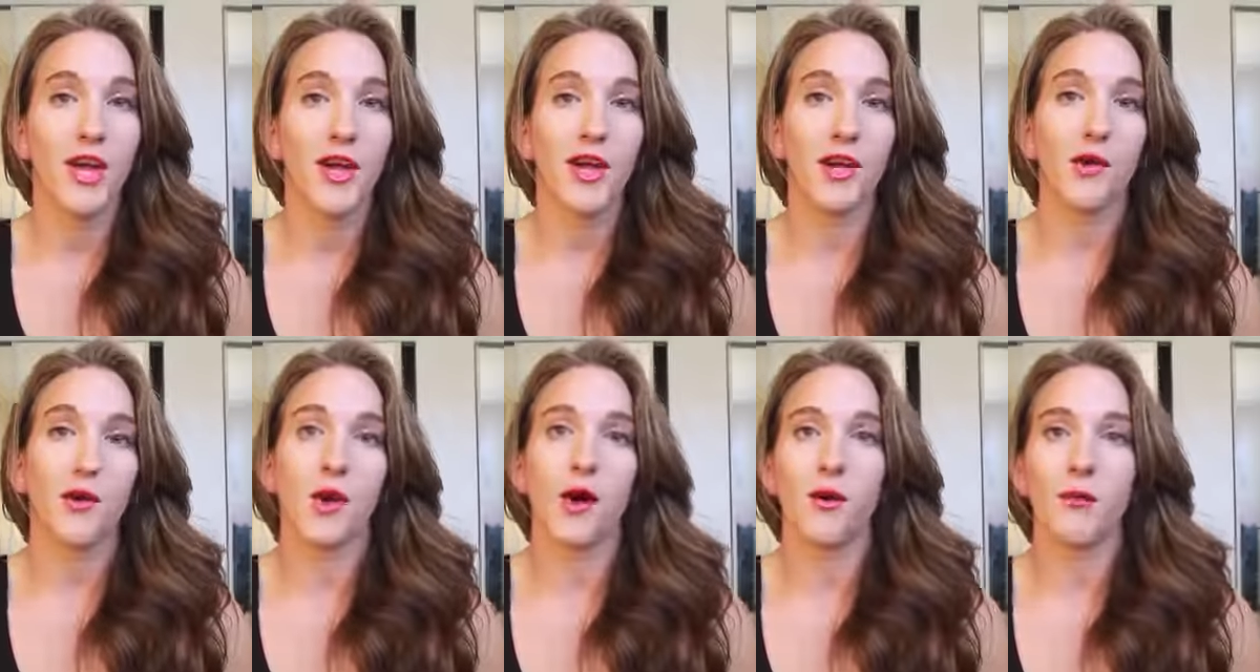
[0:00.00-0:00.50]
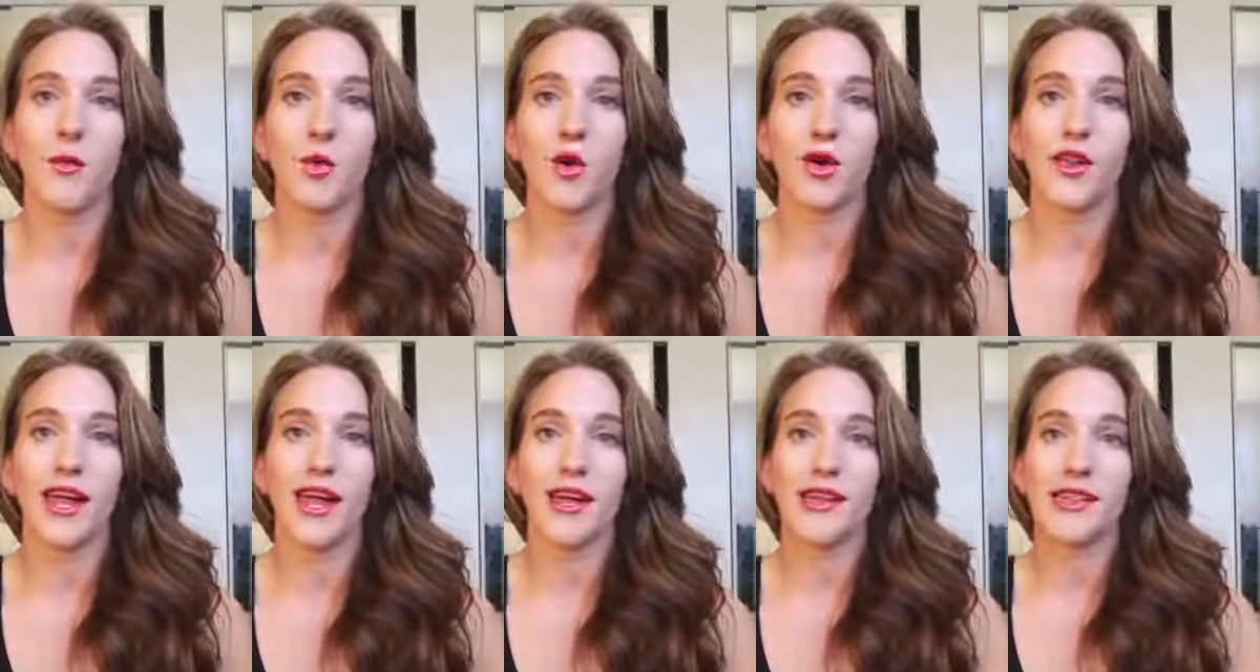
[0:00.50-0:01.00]
you are more
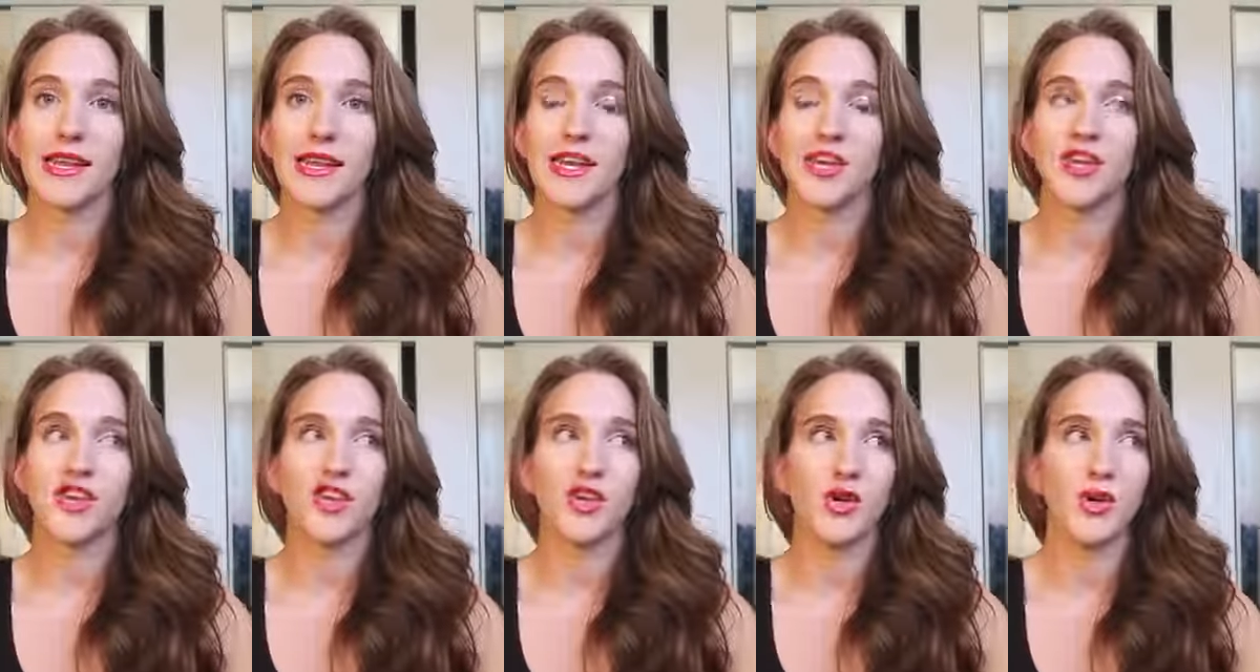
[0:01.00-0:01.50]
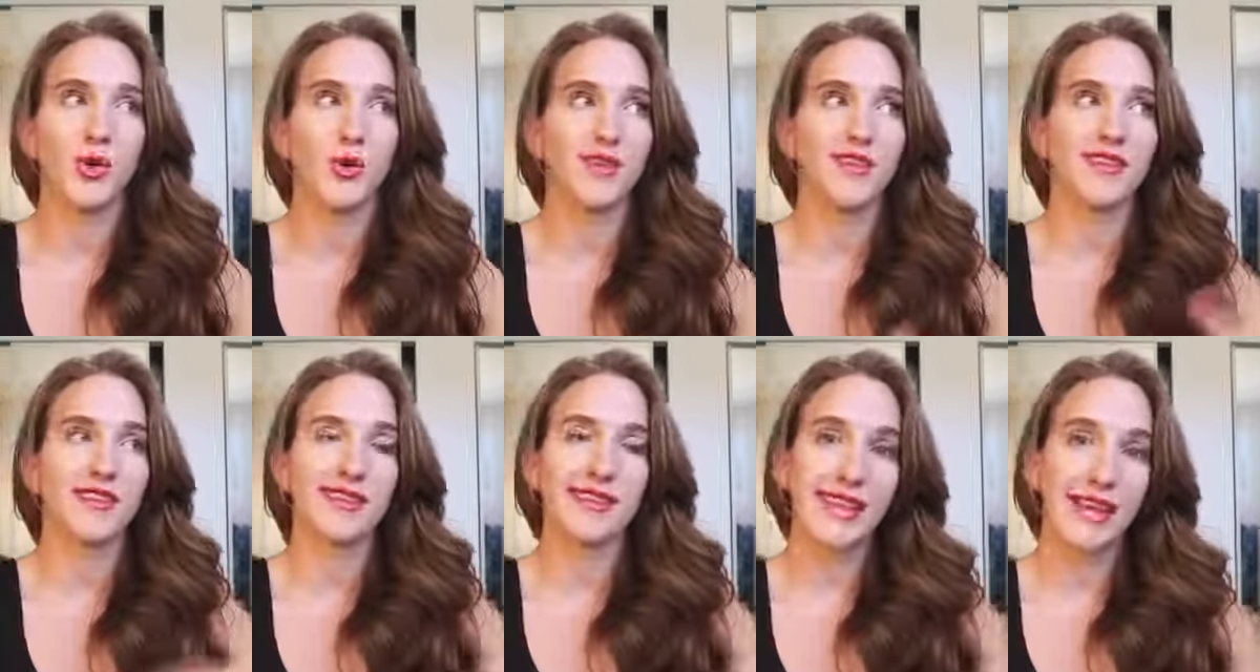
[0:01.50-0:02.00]
likely to
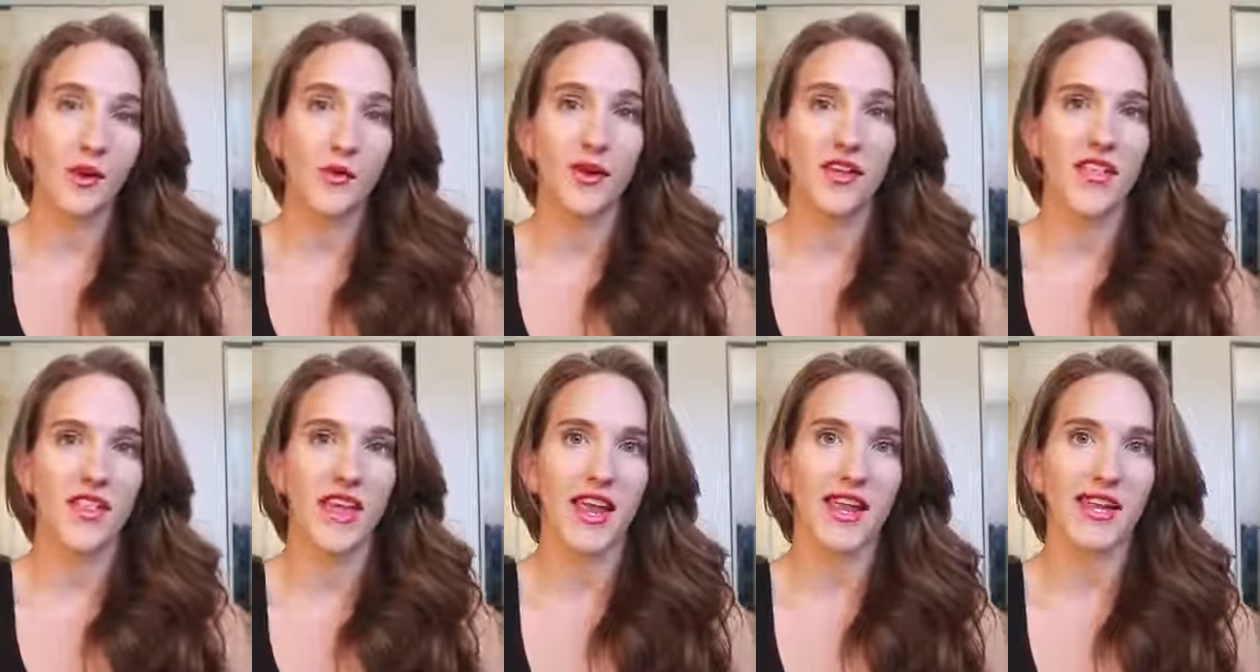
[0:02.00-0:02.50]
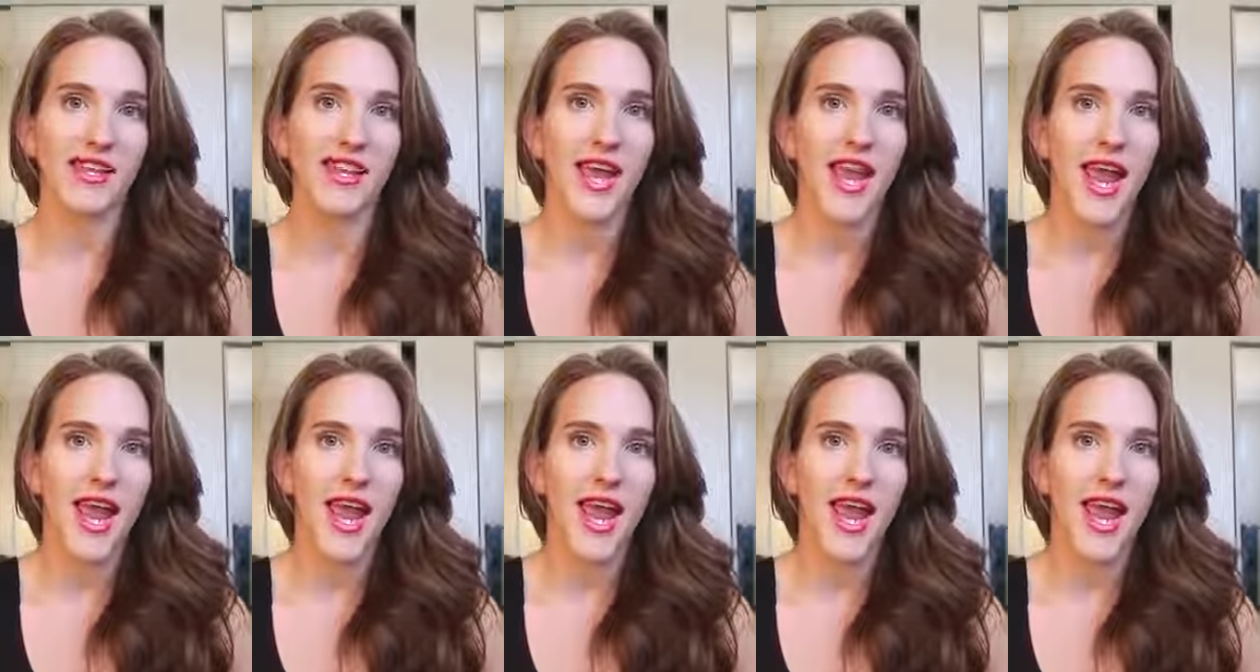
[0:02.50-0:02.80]
stick with it.